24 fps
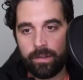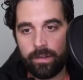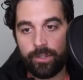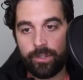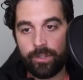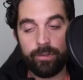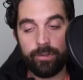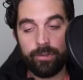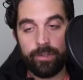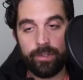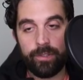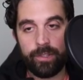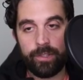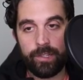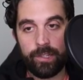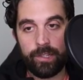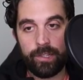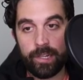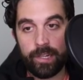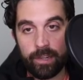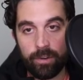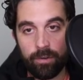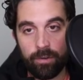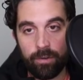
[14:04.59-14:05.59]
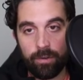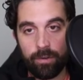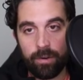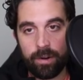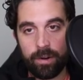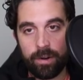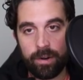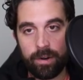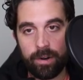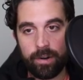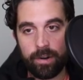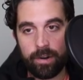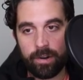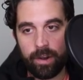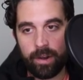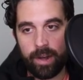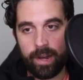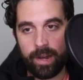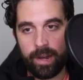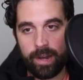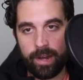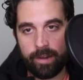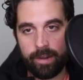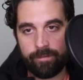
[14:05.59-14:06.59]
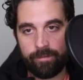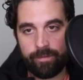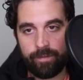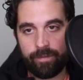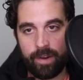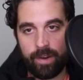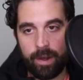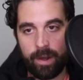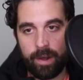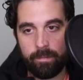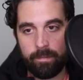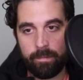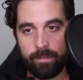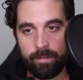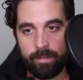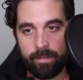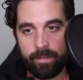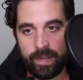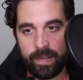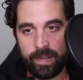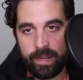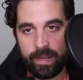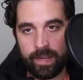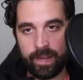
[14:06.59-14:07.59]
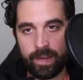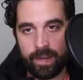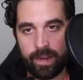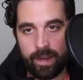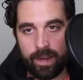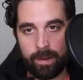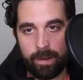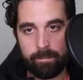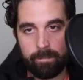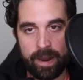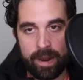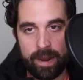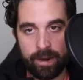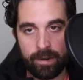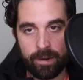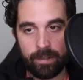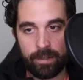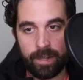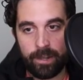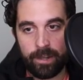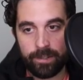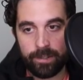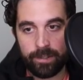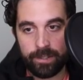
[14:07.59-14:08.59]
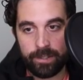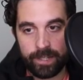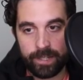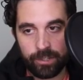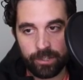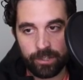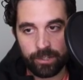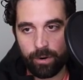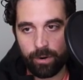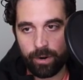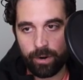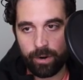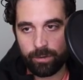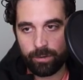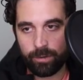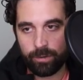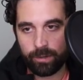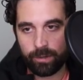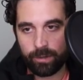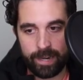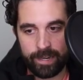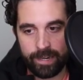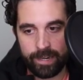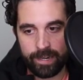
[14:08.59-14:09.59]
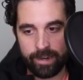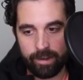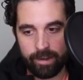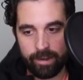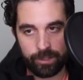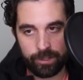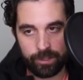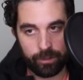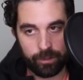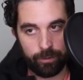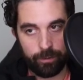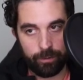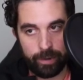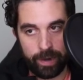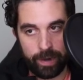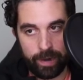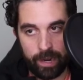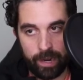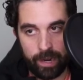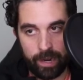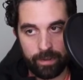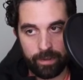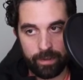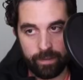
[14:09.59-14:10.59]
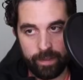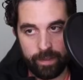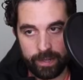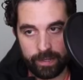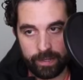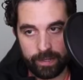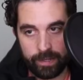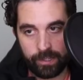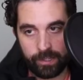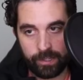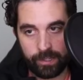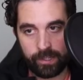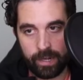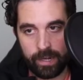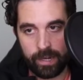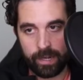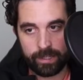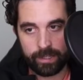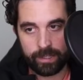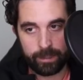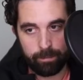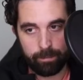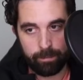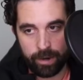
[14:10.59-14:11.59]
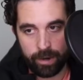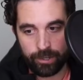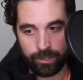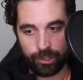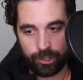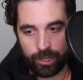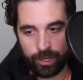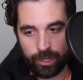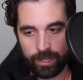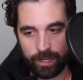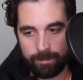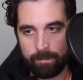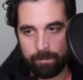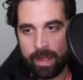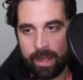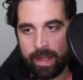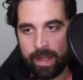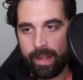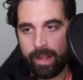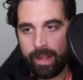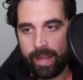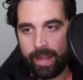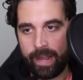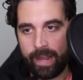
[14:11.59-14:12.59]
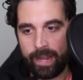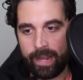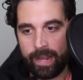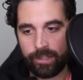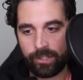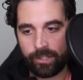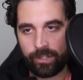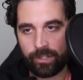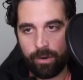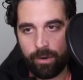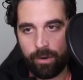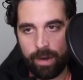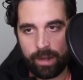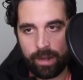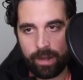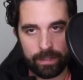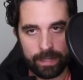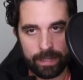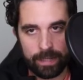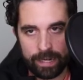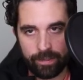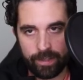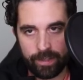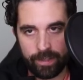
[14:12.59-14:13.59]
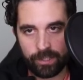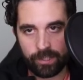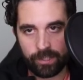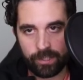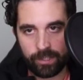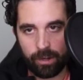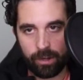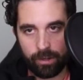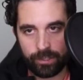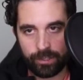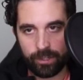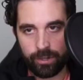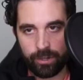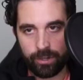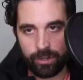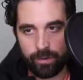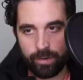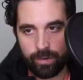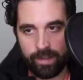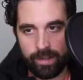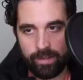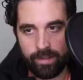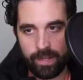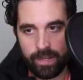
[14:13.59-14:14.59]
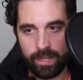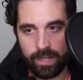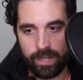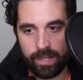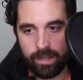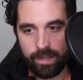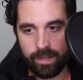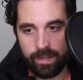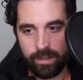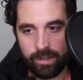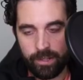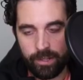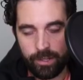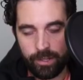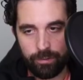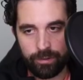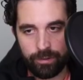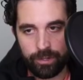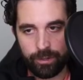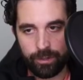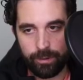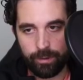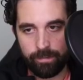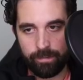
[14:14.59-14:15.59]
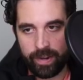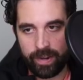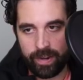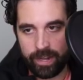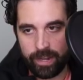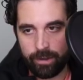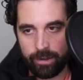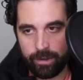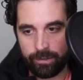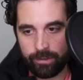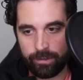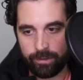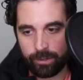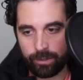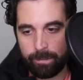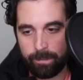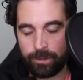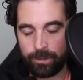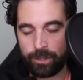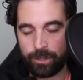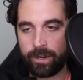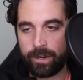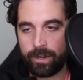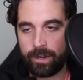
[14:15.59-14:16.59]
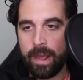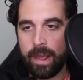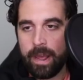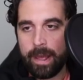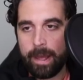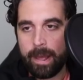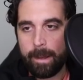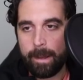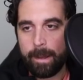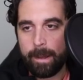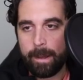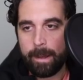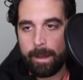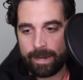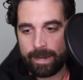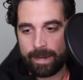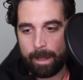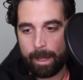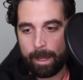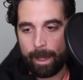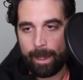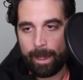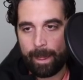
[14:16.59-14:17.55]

So Dior from the Parallel Discord was kind enough to create this spreadsheet. And so I'll link this also in the YouTube video description. But